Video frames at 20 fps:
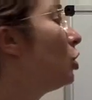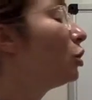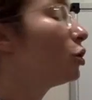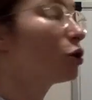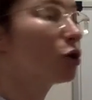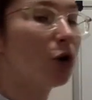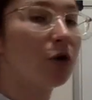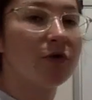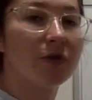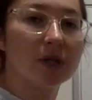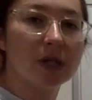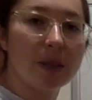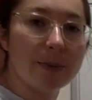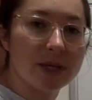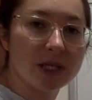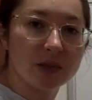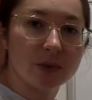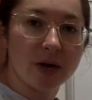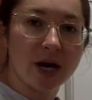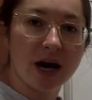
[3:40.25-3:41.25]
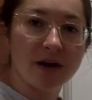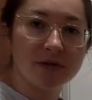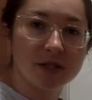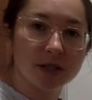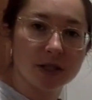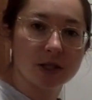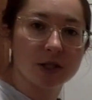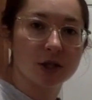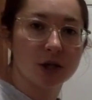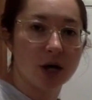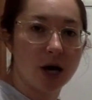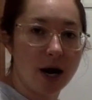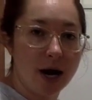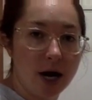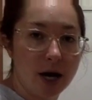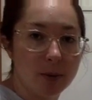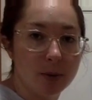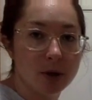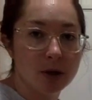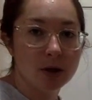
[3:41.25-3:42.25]
So for limits, we have to
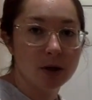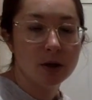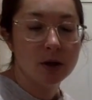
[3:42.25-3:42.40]
describe